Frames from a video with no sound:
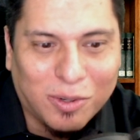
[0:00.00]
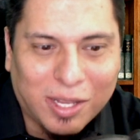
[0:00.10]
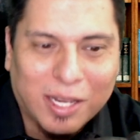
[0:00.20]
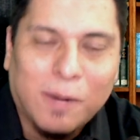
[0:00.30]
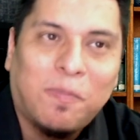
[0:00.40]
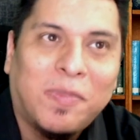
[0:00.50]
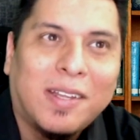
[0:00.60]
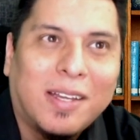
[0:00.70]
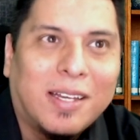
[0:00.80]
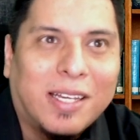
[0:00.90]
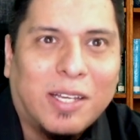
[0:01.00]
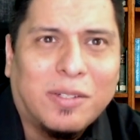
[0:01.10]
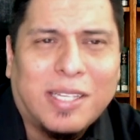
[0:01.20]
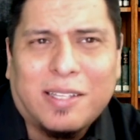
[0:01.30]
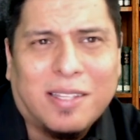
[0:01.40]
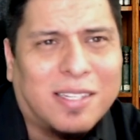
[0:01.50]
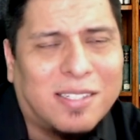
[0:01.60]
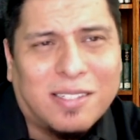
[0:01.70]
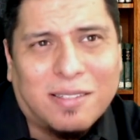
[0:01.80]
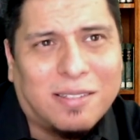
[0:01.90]
like it was like
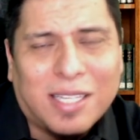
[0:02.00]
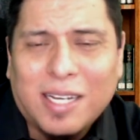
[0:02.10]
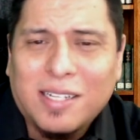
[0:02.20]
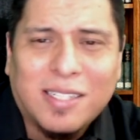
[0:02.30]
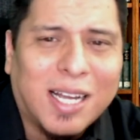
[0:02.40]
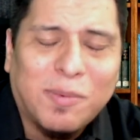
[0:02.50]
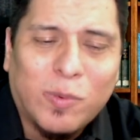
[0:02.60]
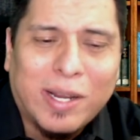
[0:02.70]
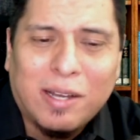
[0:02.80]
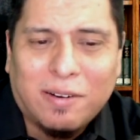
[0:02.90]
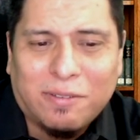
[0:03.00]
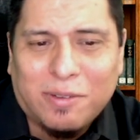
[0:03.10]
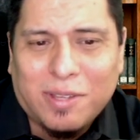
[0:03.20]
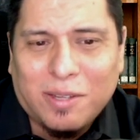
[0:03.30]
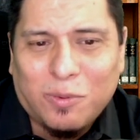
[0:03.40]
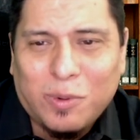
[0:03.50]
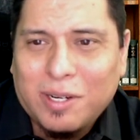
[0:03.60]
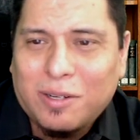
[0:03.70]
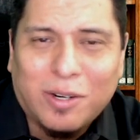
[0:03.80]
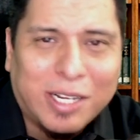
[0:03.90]
this second time around for the
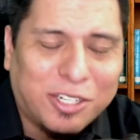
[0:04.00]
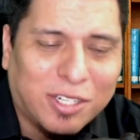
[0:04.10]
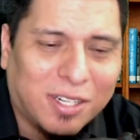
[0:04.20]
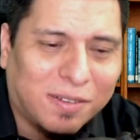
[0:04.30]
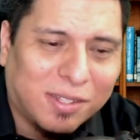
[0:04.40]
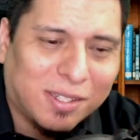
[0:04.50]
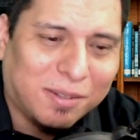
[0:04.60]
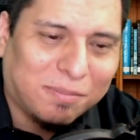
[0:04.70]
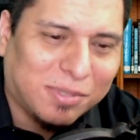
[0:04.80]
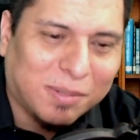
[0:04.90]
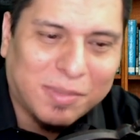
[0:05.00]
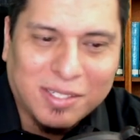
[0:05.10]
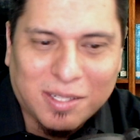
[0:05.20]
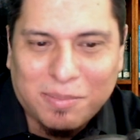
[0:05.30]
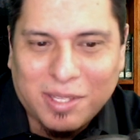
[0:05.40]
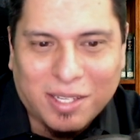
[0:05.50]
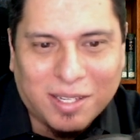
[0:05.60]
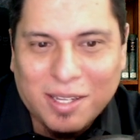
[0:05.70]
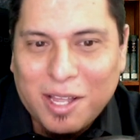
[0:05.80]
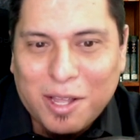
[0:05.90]
reincarnation of the something
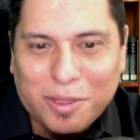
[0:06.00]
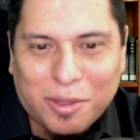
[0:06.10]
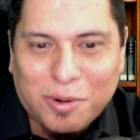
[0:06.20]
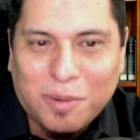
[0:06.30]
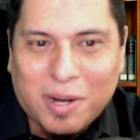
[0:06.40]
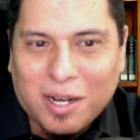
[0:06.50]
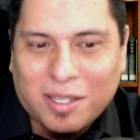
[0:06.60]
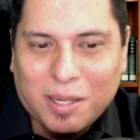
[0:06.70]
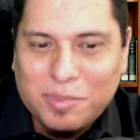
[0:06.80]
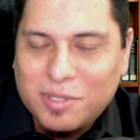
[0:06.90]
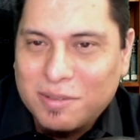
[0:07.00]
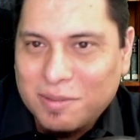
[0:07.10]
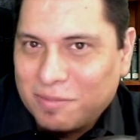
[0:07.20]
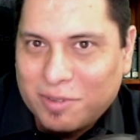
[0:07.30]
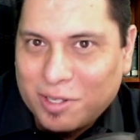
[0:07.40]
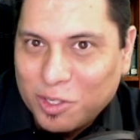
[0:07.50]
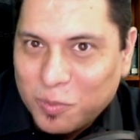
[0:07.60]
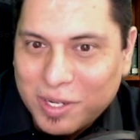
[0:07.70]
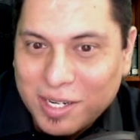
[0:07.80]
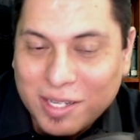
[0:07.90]
something third apocalypse
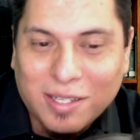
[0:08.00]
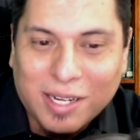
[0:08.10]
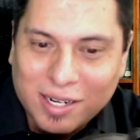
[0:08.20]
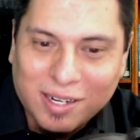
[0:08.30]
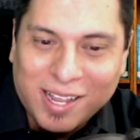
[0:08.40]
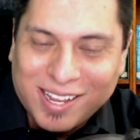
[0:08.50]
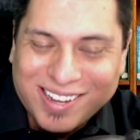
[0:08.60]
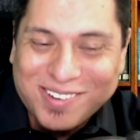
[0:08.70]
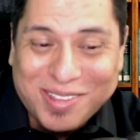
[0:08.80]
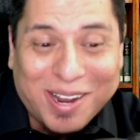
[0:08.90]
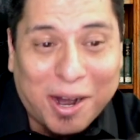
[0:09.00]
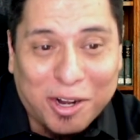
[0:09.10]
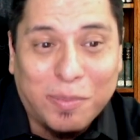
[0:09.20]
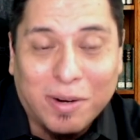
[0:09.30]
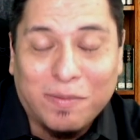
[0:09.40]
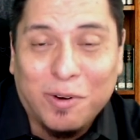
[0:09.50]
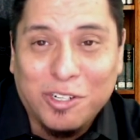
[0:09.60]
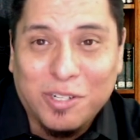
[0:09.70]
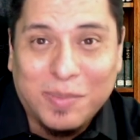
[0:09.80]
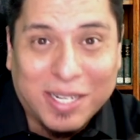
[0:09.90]
volume one and for the audiobook
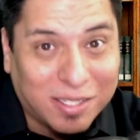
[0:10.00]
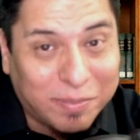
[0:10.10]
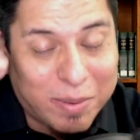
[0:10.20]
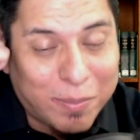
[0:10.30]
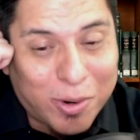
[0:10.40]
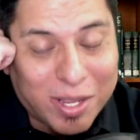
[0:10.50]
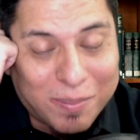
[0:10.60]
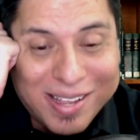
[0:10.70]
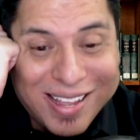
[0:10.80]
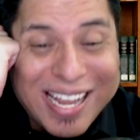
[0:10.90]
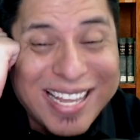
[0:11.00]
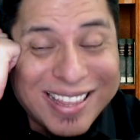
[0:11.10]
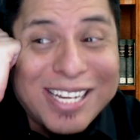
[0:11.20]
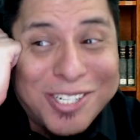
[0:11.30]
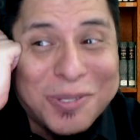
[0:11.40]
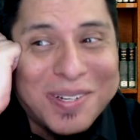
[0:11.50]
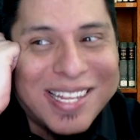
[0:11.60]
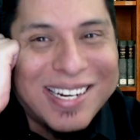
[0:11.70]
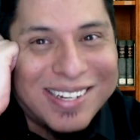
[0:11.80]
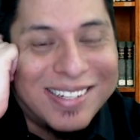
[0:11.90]
version because it's made by podium they shortened
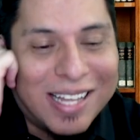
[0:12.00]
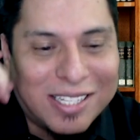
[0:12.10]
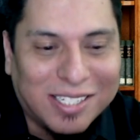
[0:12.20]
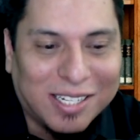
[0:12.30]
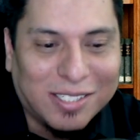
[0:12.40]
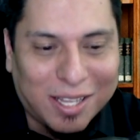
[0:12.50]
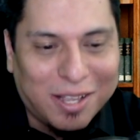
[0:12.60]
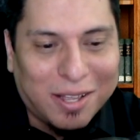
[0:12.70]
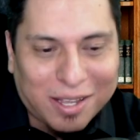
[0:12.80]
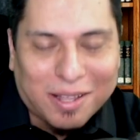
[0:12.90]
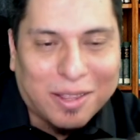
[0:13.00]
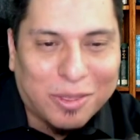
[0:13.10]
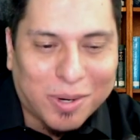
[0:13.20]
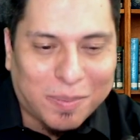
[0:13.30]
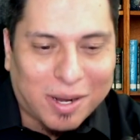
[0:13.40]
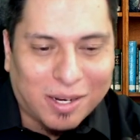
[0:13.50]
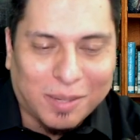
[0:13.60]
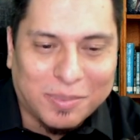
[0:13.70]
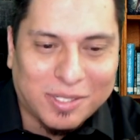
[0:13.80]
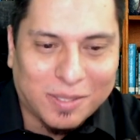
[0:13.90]
that not a lot to just huh third
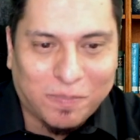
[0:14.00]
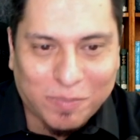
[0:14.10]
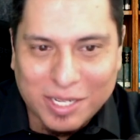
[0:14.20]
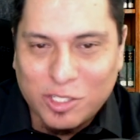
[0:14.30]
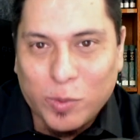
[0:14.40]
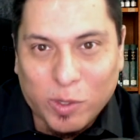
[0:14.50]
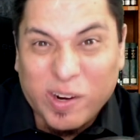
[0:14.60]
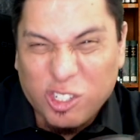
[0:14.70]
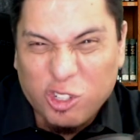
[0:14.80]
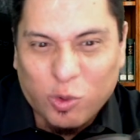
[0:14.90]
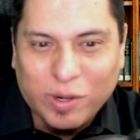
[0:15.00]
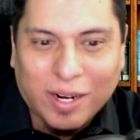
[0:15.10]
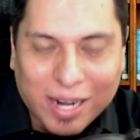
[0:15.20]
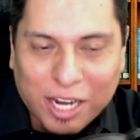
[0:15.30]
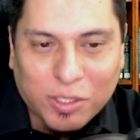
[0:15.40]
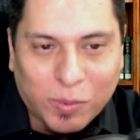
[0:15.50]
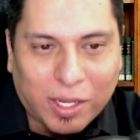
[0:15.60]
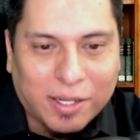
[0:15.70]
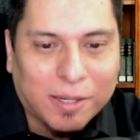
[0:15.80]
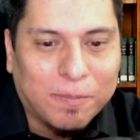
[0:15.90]
apocalypse but it's a regressive story and i actually really
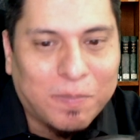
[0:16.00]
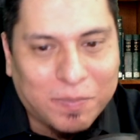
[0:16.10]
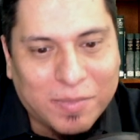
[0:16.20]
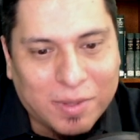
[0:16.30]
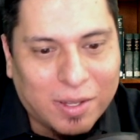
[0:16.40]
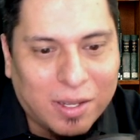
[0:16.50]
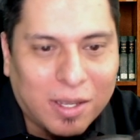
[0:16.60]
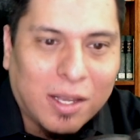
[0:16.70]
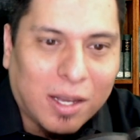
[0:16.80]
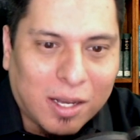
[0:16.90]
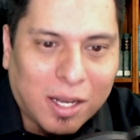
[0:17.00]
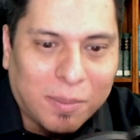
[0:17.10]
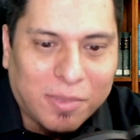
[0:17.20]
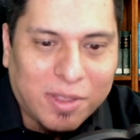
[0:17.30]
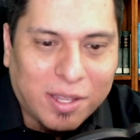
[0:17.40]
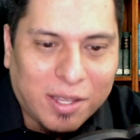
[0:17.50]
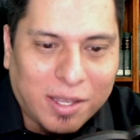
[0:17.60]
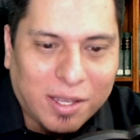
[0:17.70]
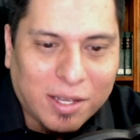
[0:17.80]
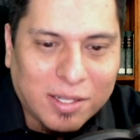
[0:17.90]
liked it um,
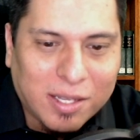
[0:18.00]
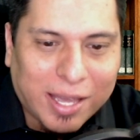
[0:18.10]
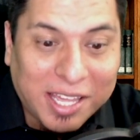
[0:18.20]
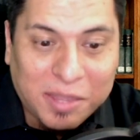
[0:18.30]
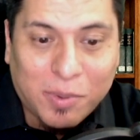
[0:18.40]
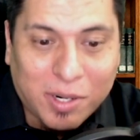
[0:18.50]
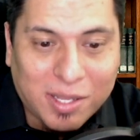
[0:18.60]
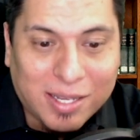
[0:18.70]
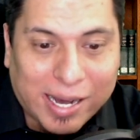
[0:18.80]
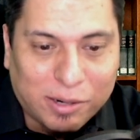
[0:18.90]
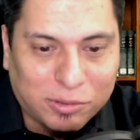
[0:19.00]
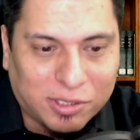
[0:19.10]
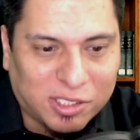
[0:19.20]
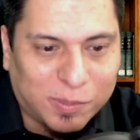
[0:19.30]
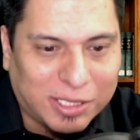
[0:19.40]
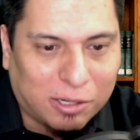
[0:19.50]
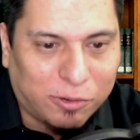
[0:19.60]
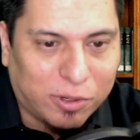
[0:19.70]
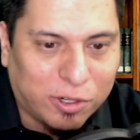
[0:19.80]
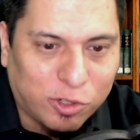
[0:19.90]
the eighth book in the Idle System is out
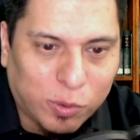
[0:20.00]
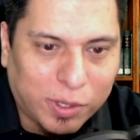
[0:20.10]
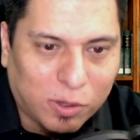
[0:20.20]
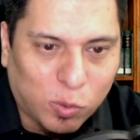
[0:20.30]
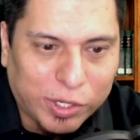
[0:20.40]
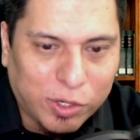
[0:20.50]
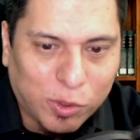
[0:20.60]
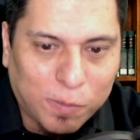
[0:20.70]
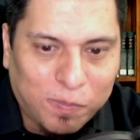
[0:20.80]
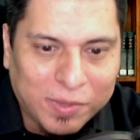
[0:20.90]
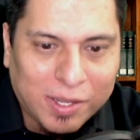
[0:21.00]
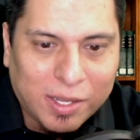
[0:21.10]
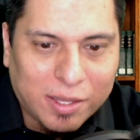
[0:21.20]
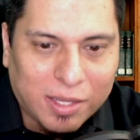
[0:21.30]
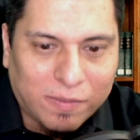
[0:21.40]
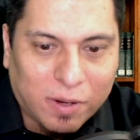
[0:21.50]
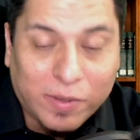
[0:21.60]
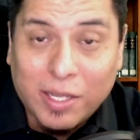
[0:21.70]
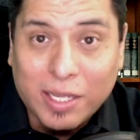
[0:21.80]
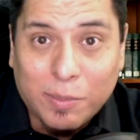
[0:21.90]
for you to enjoy called Redo. The
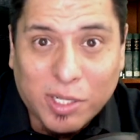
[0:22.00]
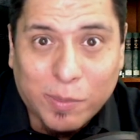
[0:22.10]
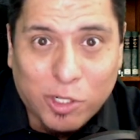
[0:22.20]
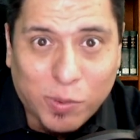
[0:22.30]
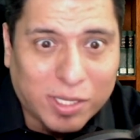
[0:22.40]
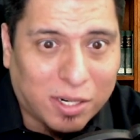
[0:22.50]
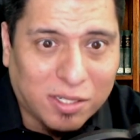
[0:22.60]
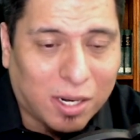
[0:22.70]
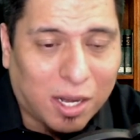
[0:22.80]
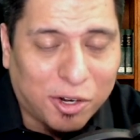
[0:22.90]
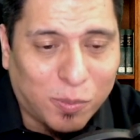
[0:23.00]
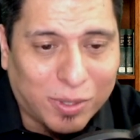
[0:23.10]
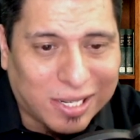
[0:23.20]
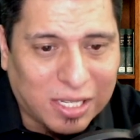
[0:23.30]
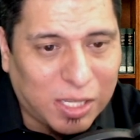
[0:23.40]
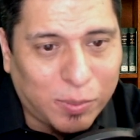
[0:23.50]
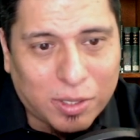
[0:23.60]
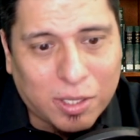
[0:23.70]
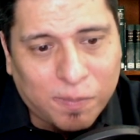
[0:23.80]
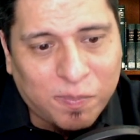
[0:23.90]
Vaudevillian book number two is out as an audiobook and ebook.